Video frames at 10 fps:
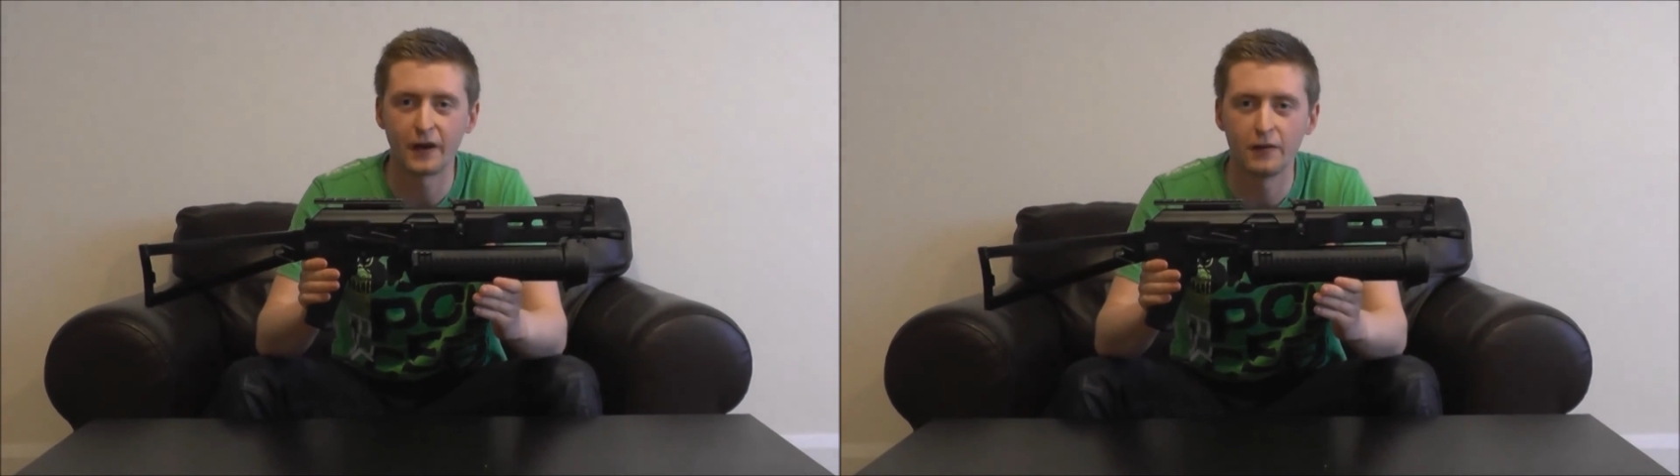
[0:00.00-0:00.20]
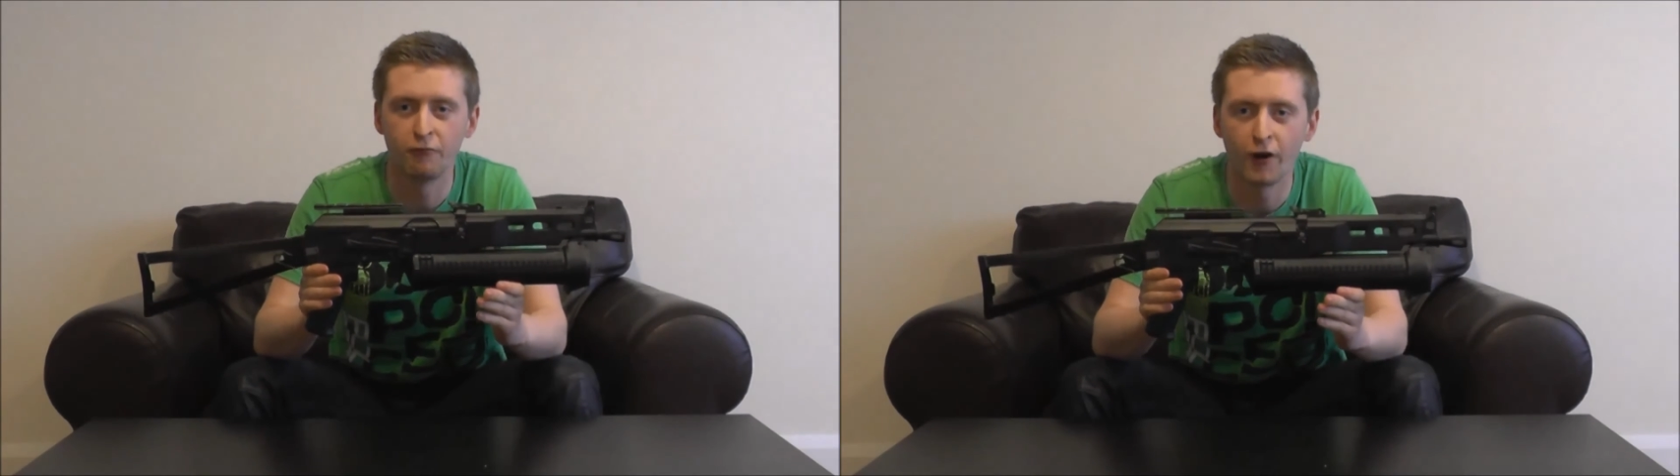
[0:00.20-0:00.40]

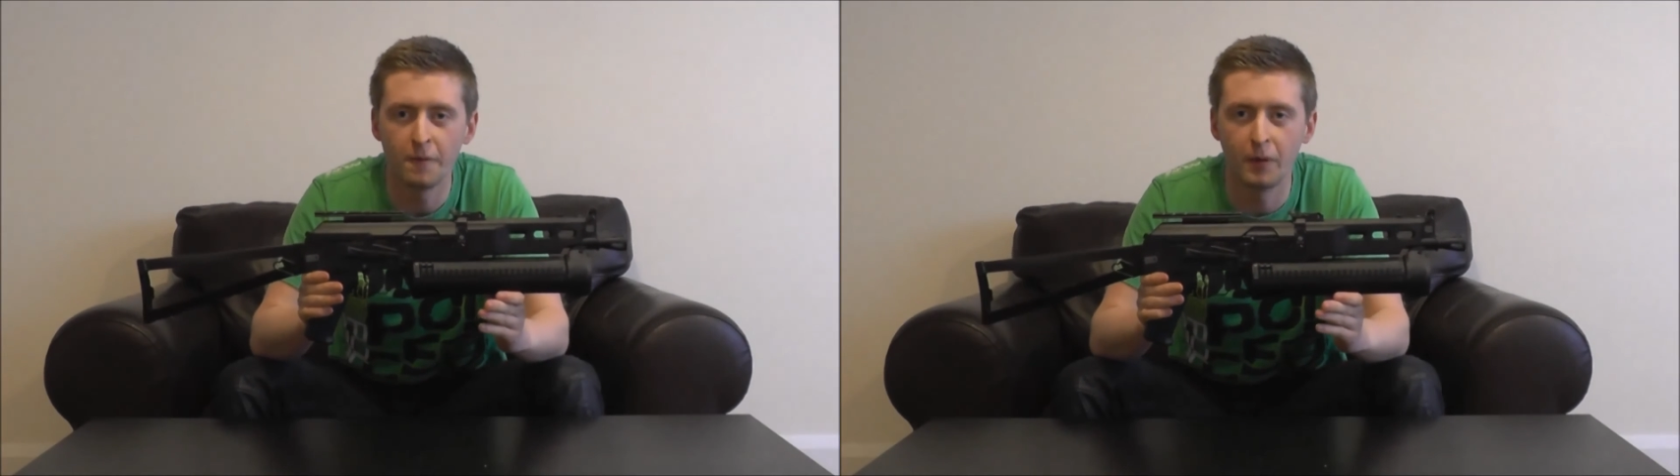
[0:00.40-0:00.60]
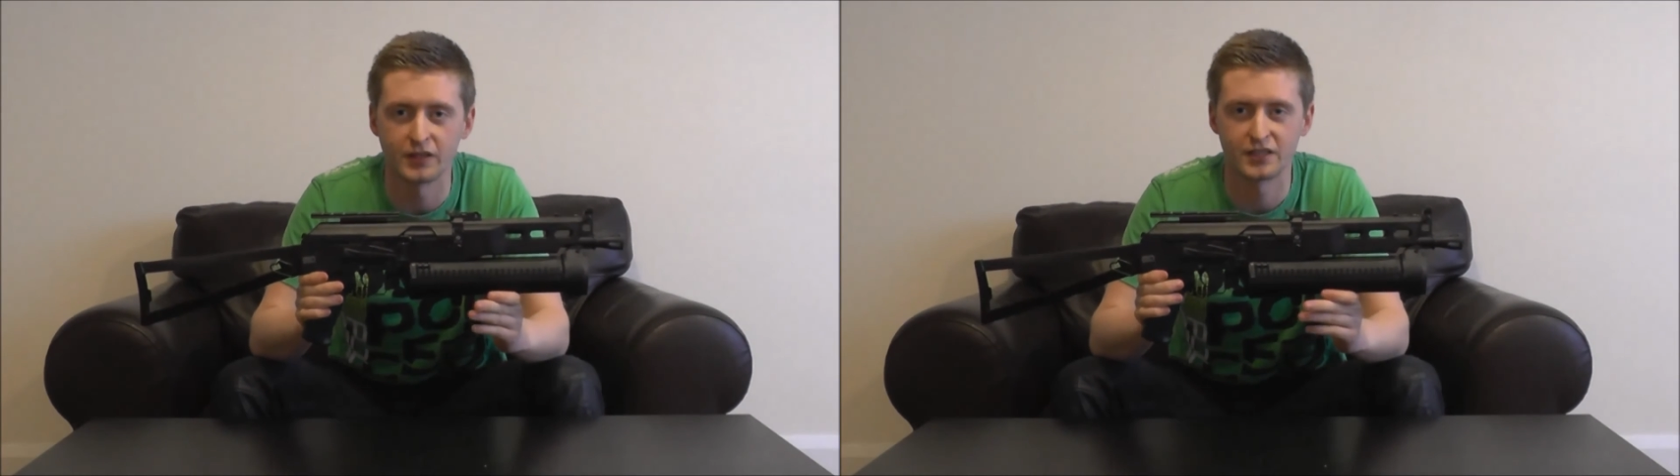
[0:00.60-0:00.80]
very
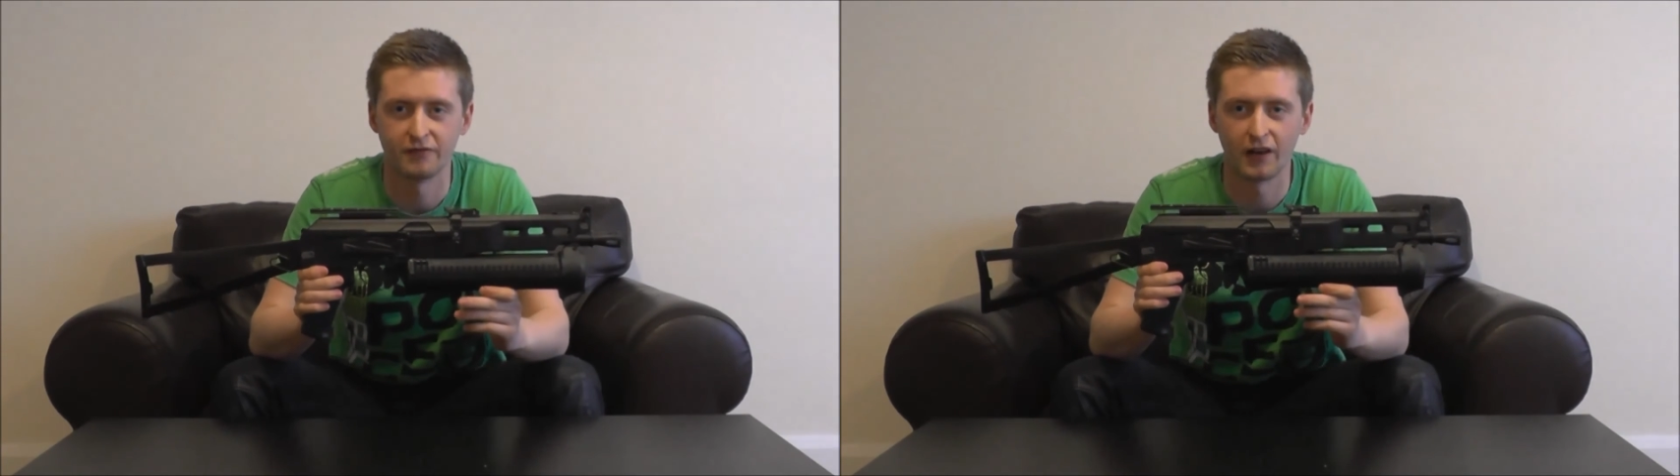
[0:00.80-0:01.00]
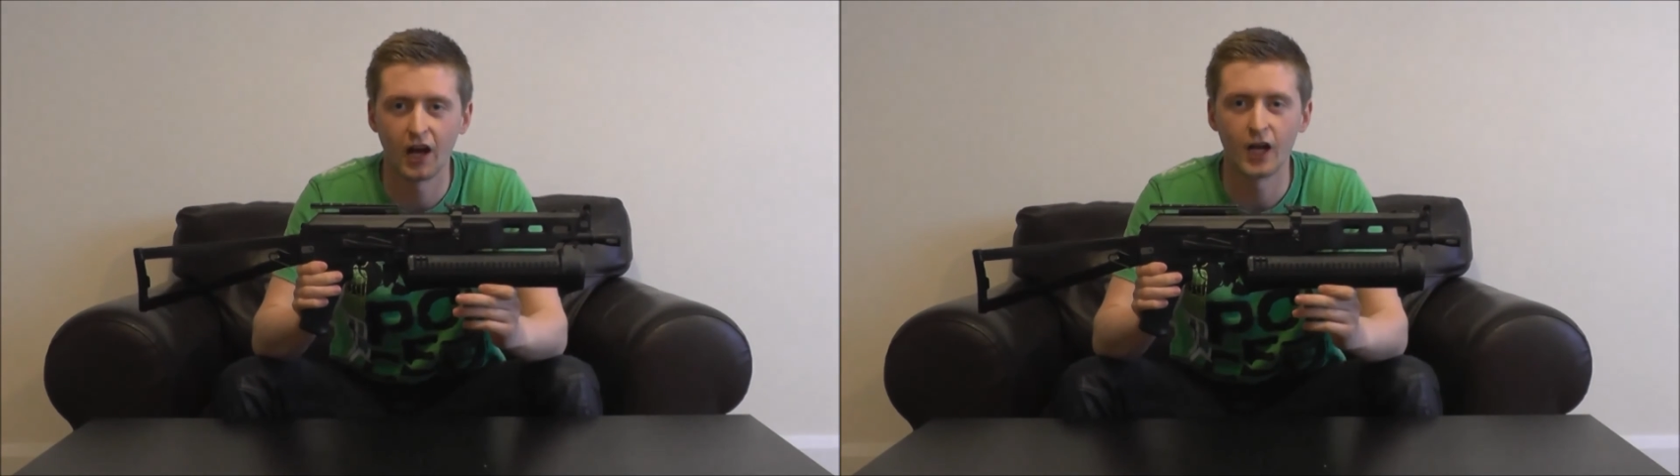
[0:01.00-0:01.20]
robust
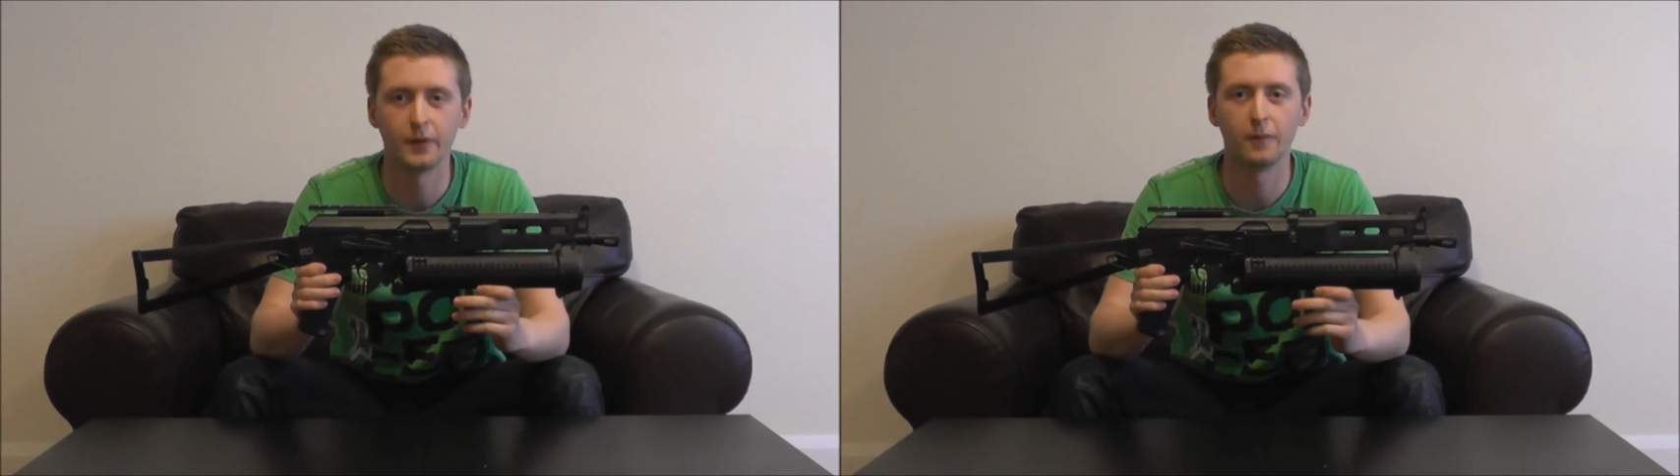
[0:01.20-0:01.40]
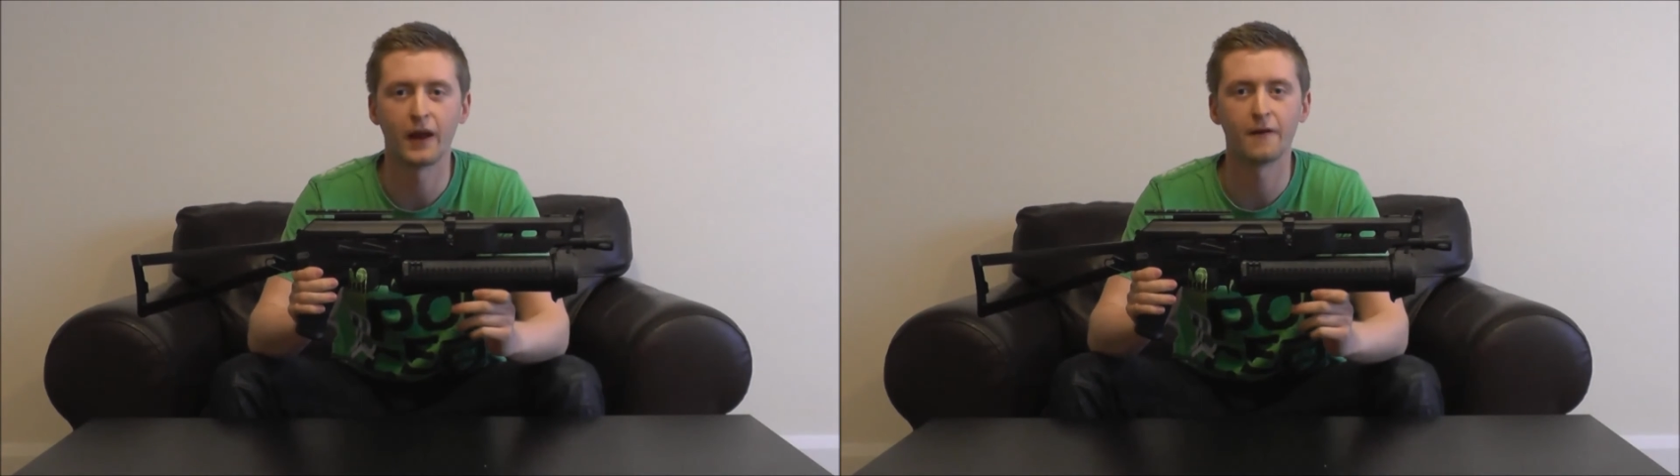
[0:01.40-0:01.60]
and
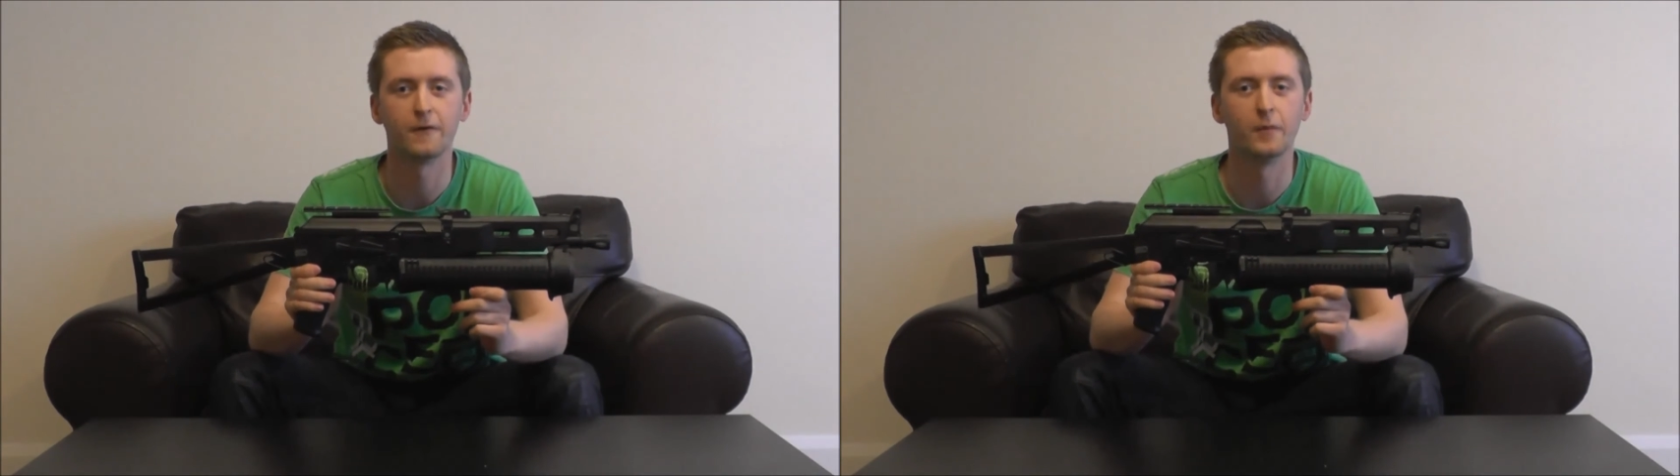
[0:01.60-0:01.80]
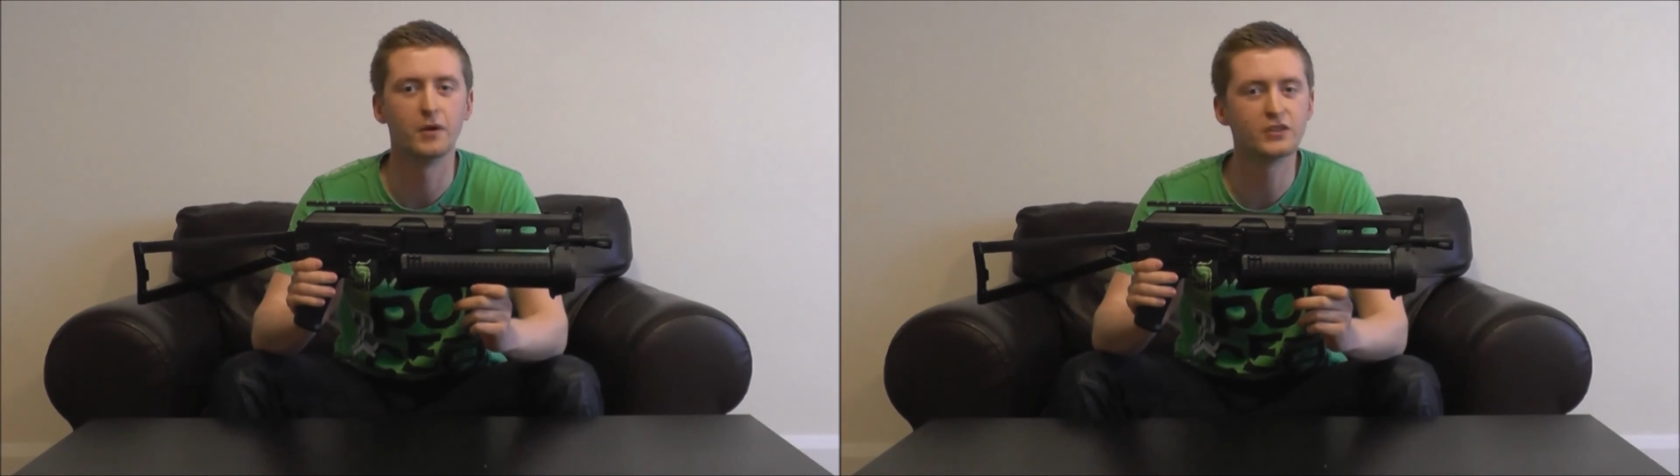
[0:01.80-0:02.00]
reliable platform,